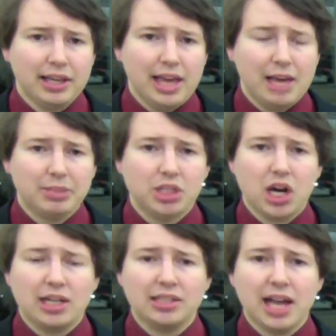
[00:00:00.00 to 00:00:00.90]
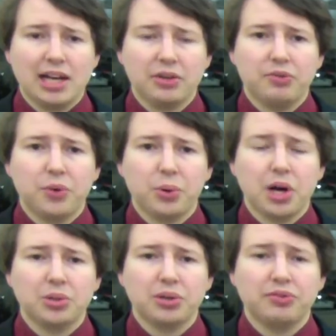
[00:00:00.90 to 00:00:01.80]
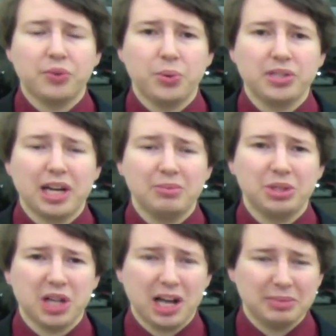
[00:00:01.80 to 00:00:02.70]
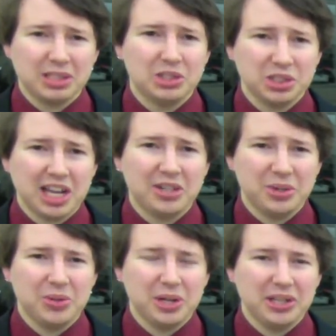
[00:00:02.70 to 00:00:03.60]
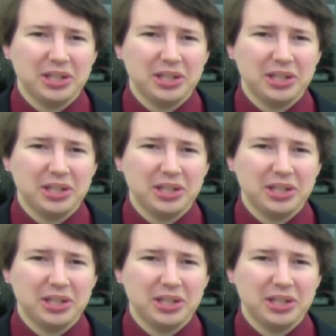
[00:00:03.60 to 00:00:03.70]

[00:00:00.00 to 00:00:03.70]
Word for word: Amazon is adding 400 full-time jobs in Chattanooga.